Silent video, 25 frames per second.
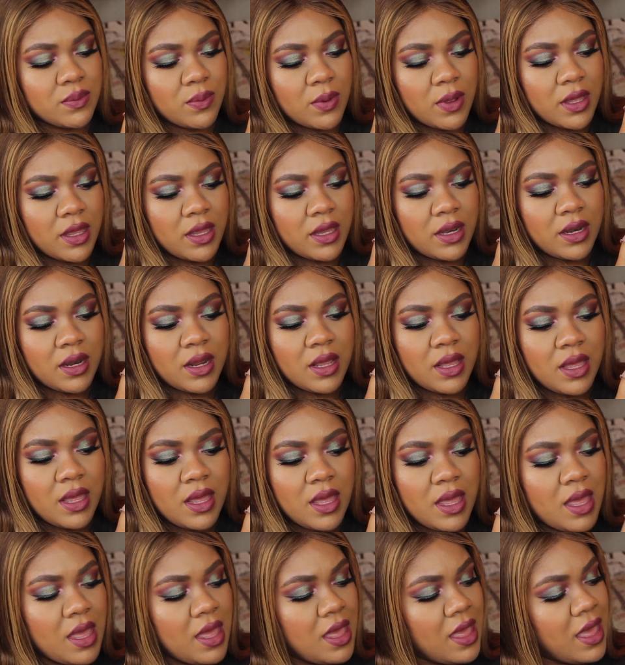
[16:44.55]
one
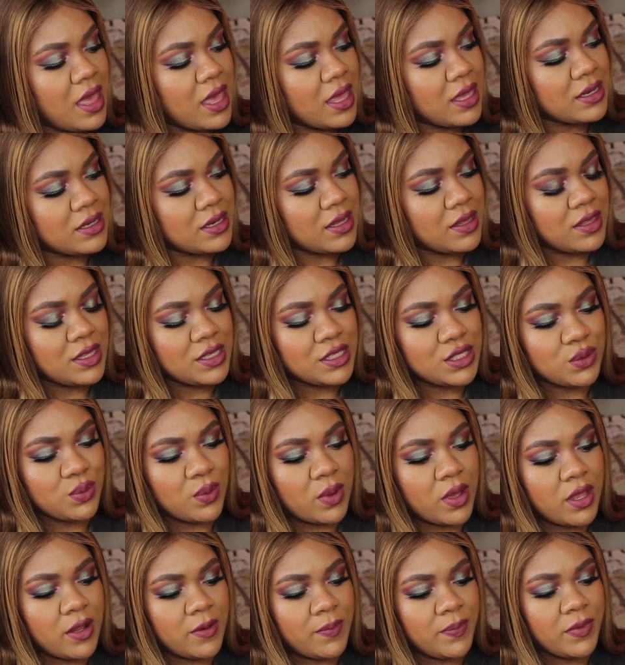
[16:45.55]
and this
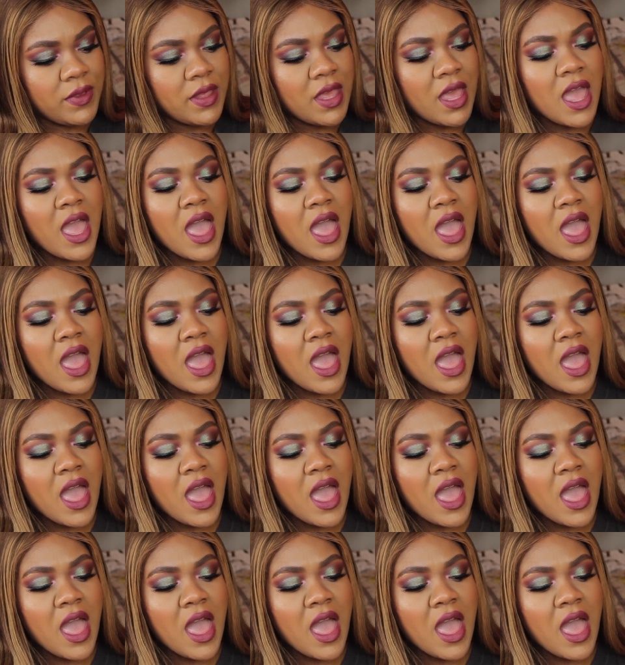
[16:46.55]
one.